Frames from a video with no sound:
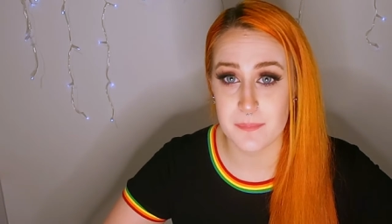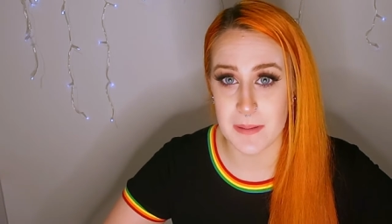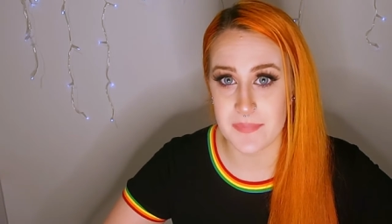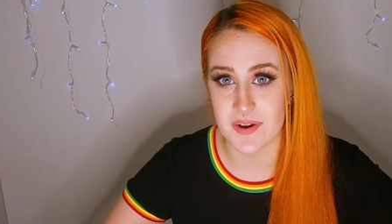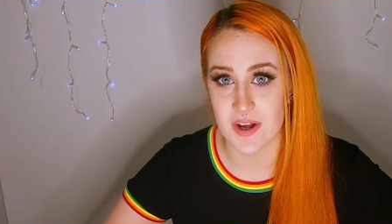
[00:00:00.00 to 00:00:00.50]

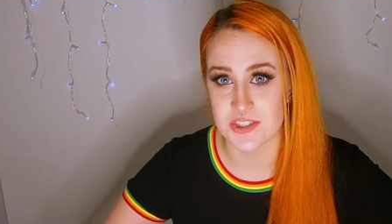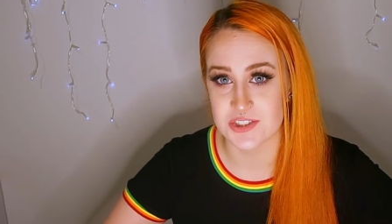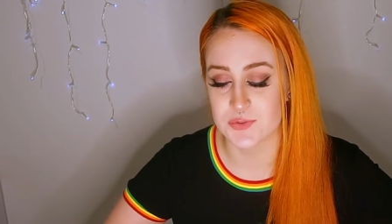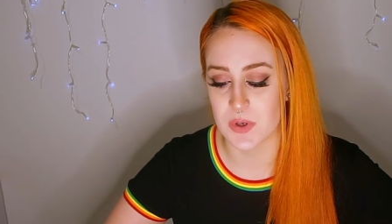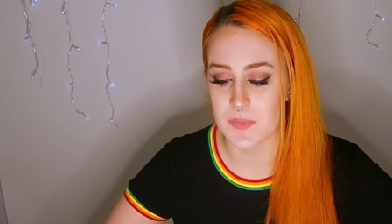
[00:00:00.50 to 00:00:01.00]
Batman Hush
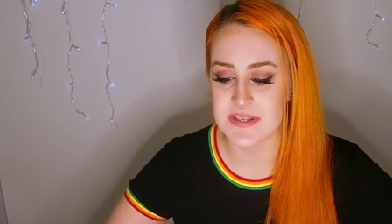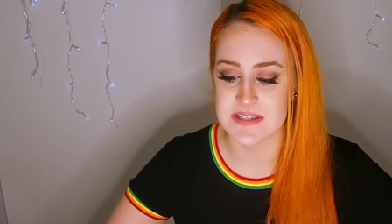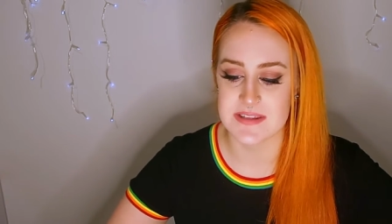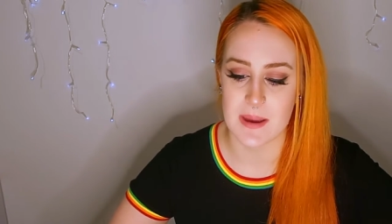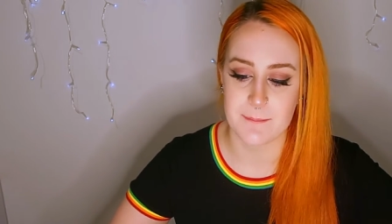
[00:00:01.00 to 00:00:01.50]
as well, we
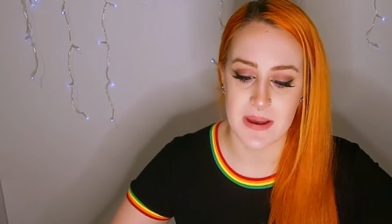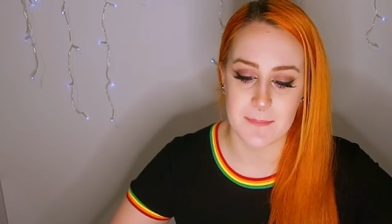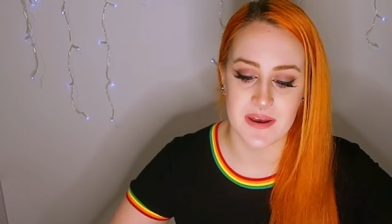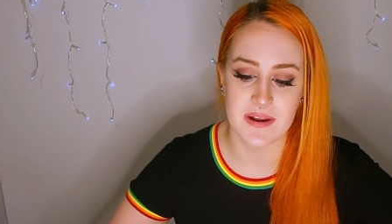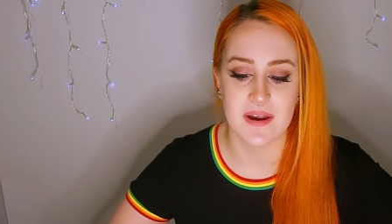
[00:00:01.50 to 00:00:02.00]
see that
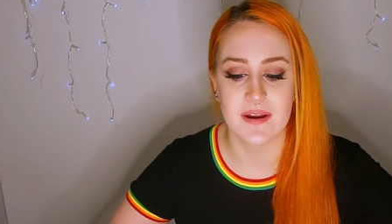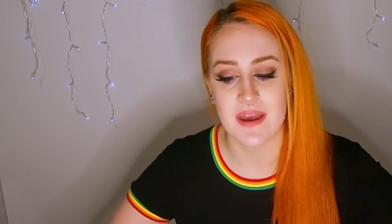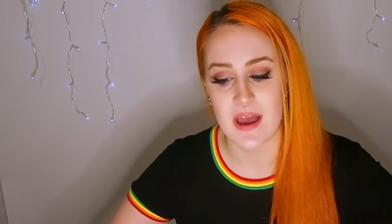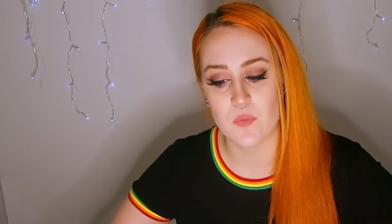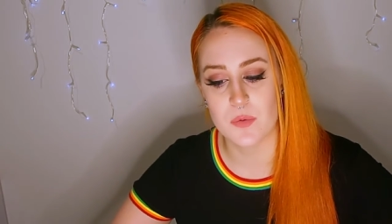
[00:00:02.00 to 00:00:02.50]
Batman and
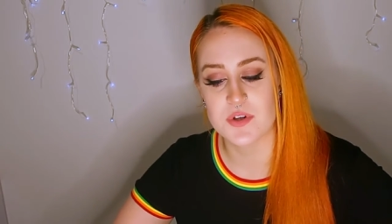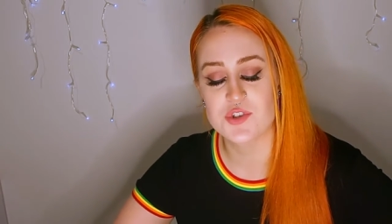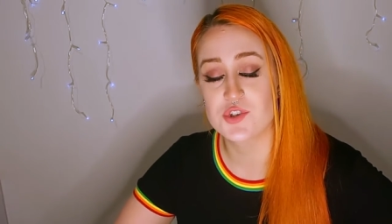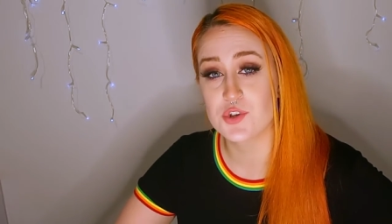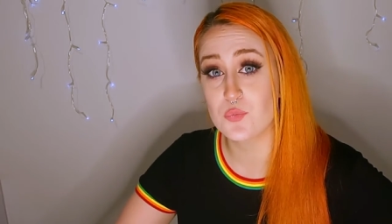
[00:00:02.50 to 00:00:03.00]
Catwoman
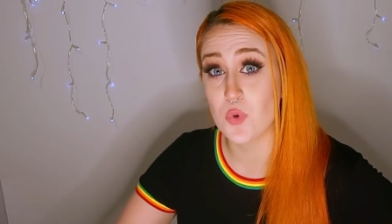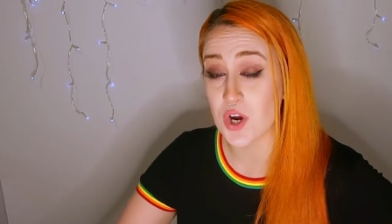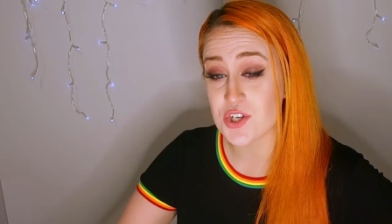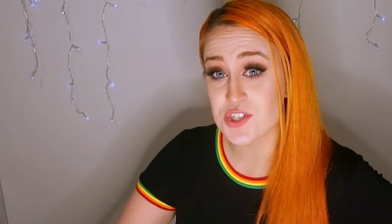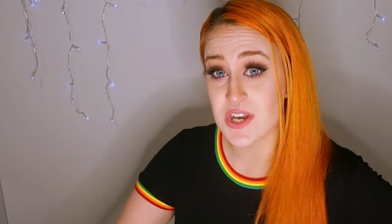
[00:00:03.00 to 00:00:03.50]
do
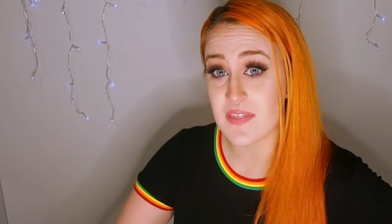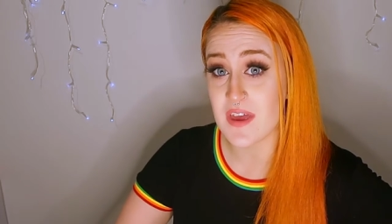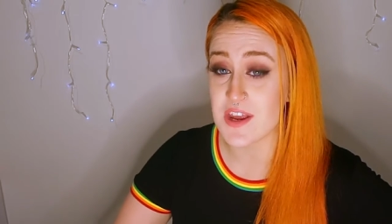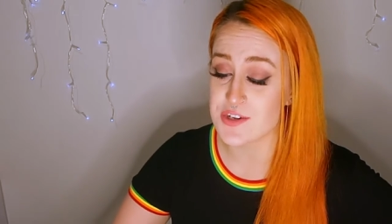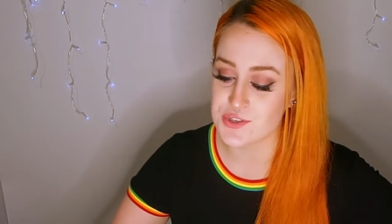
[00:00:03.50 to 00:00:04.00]
work together
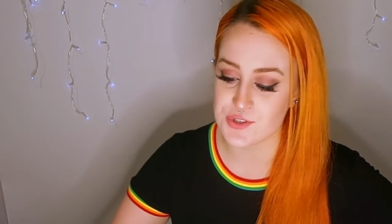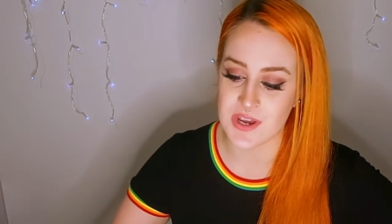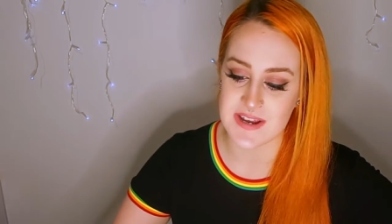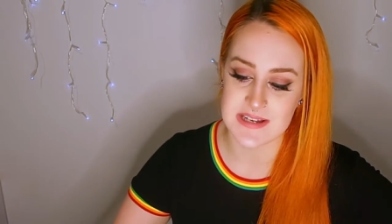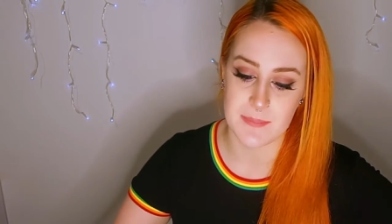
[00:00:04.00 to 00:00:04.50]
and do
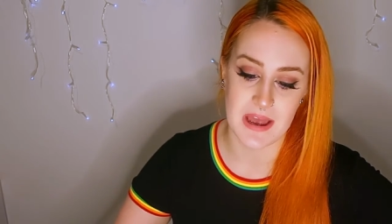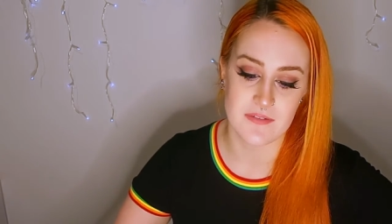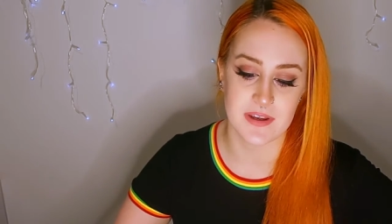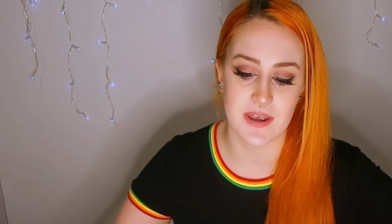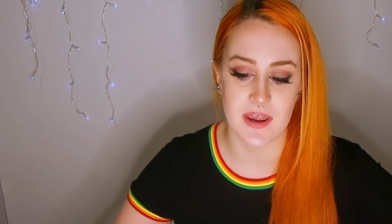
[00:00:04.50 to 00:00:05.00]
end up
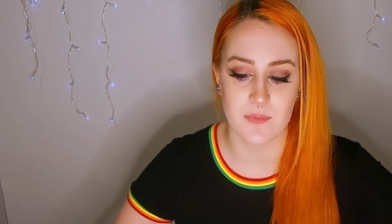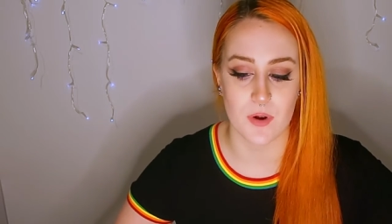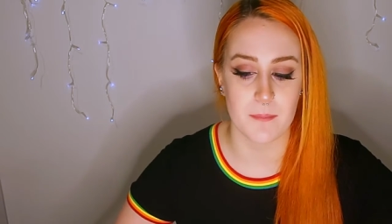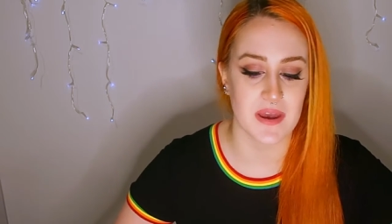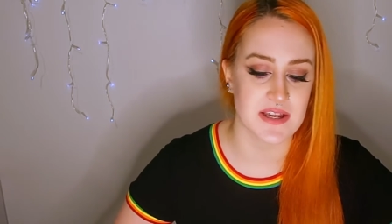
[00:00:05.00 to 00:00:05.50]
having a
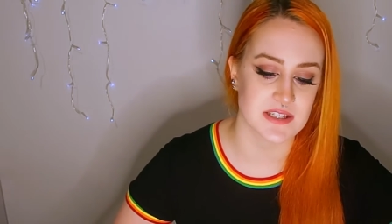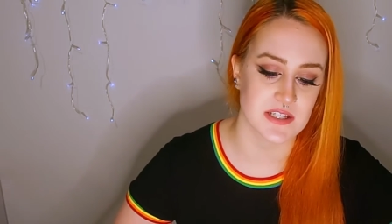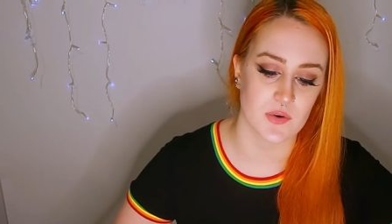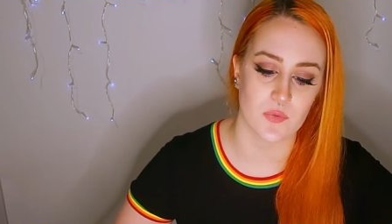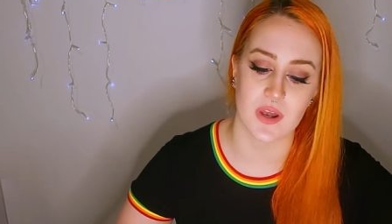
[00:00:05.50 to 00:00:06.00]

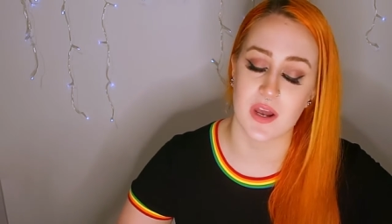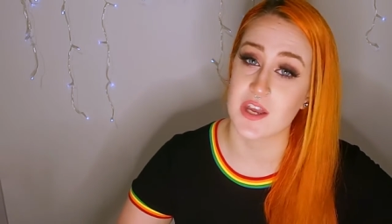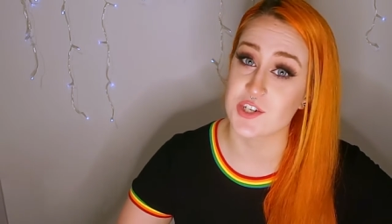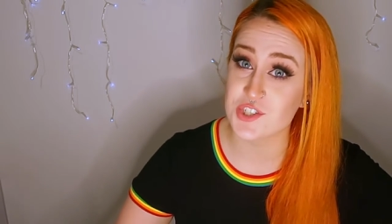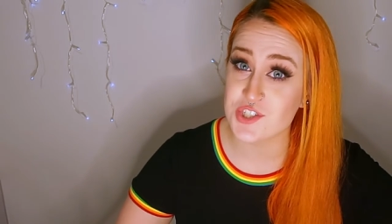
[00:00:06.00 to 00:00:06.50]
romantic
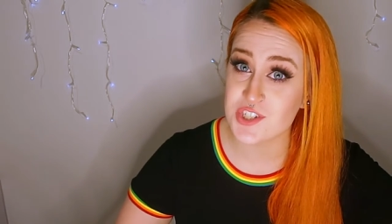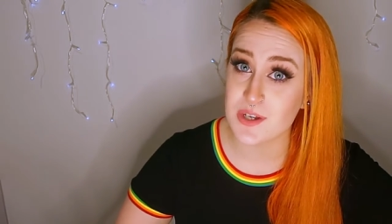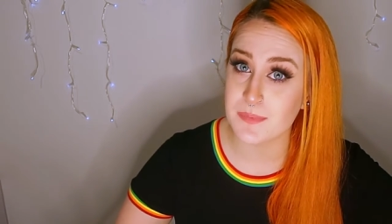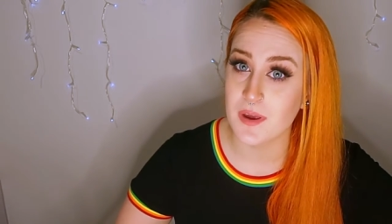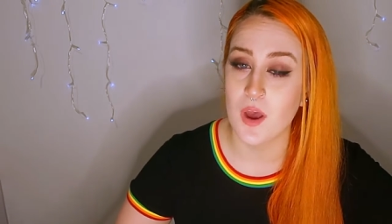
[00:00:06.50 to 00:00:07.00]

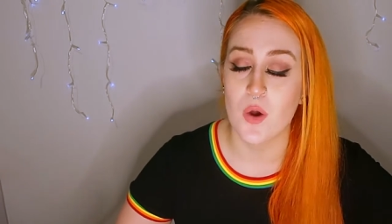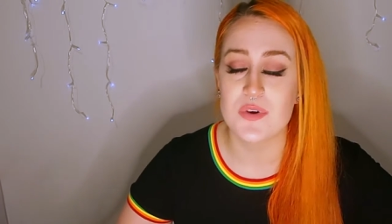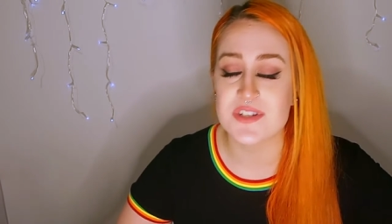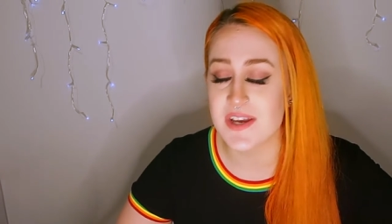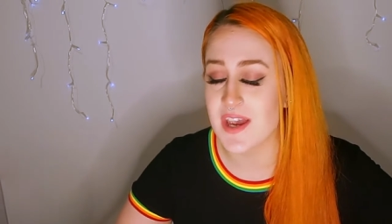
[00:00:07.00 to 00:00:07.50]
relationship,
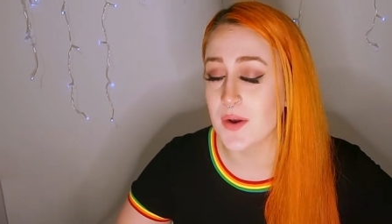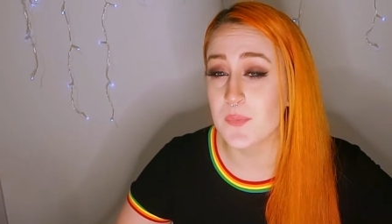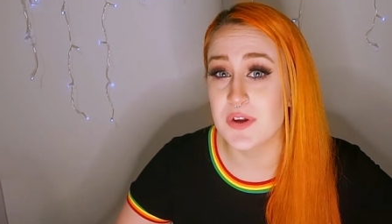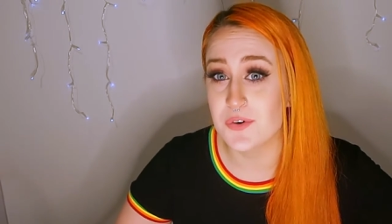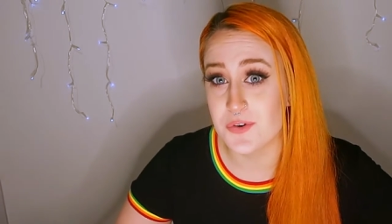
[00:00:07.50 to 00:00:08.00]
which again,
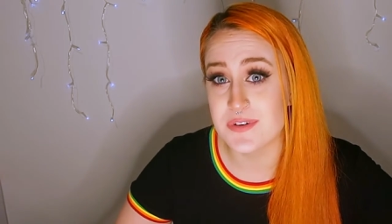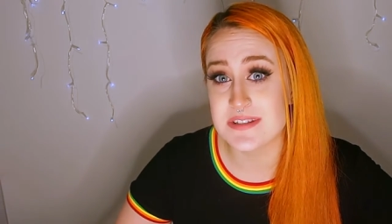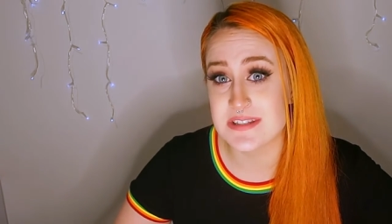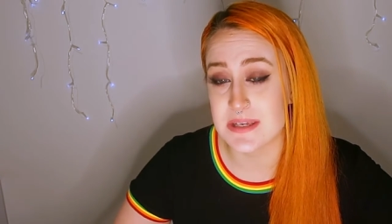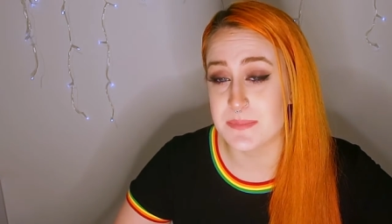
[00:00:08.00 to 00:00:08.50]
we could
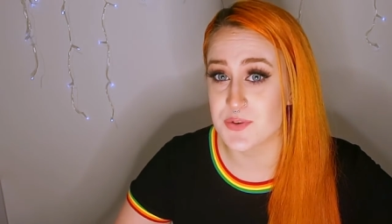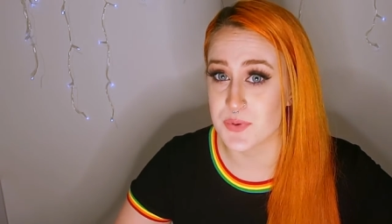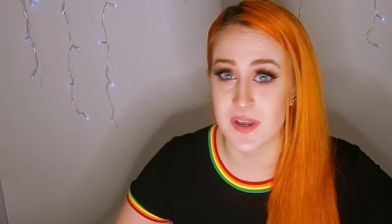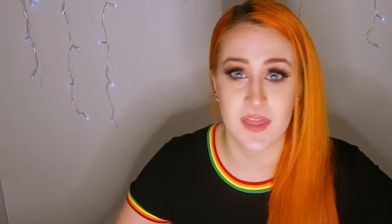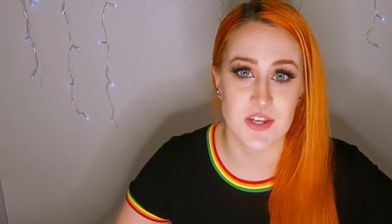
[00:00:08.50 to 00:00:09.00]
see
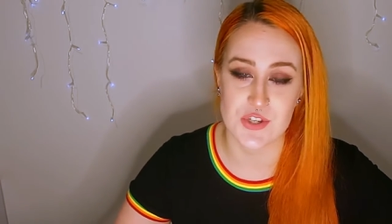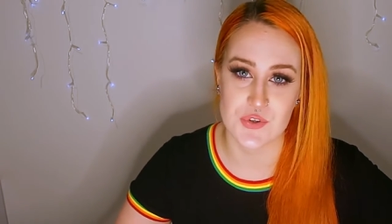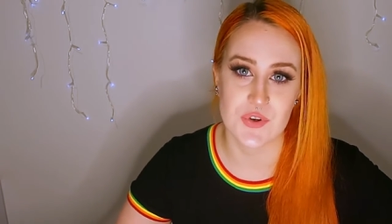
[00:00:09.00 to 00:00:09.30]
between the two